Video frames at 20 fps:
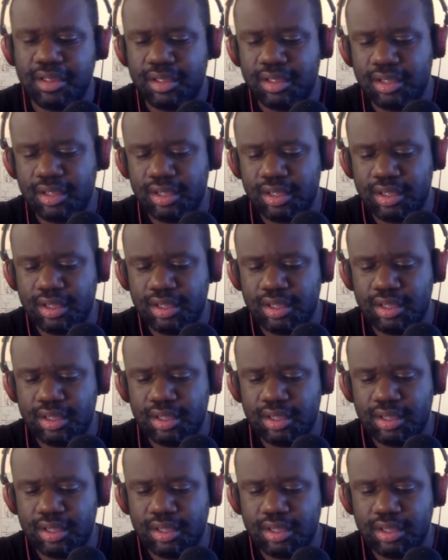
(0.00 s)

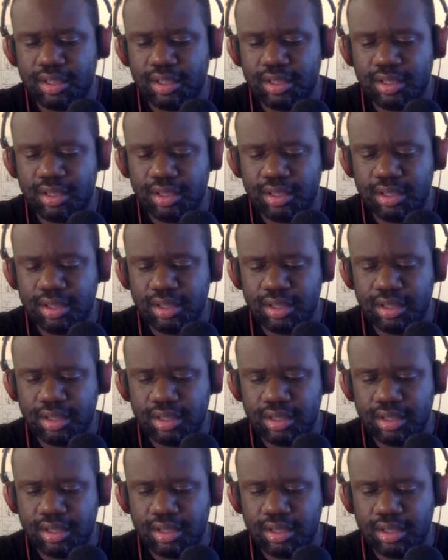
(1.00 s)

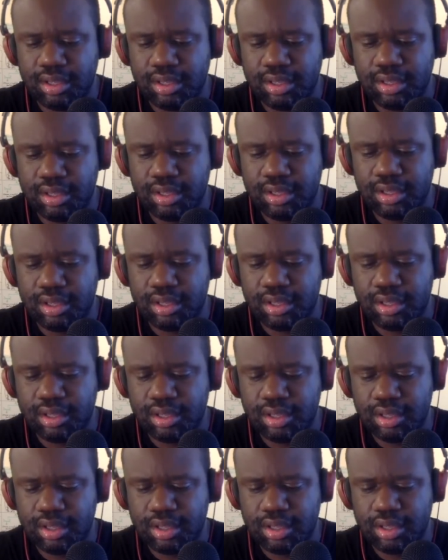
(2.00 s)

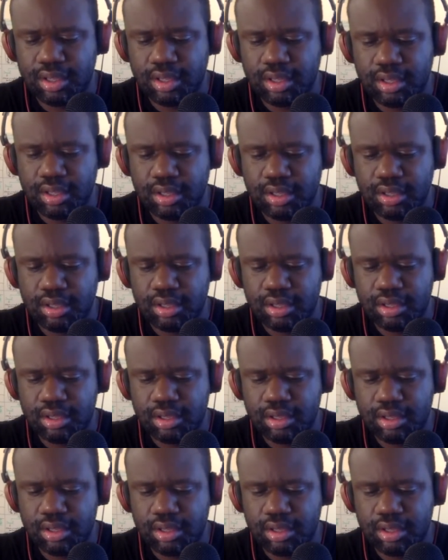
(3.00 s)

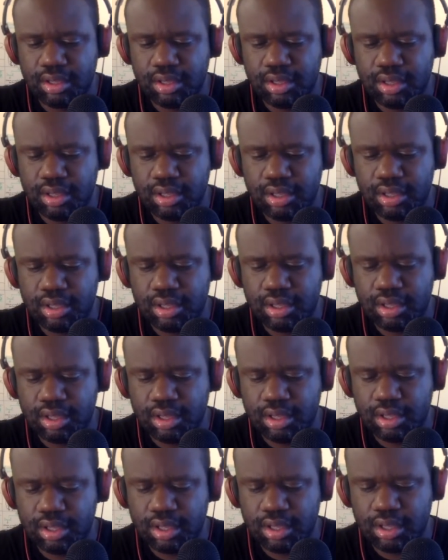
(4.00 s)

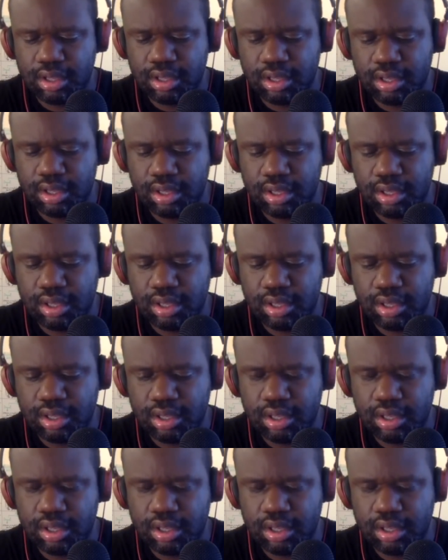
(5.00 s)
(no one is talking)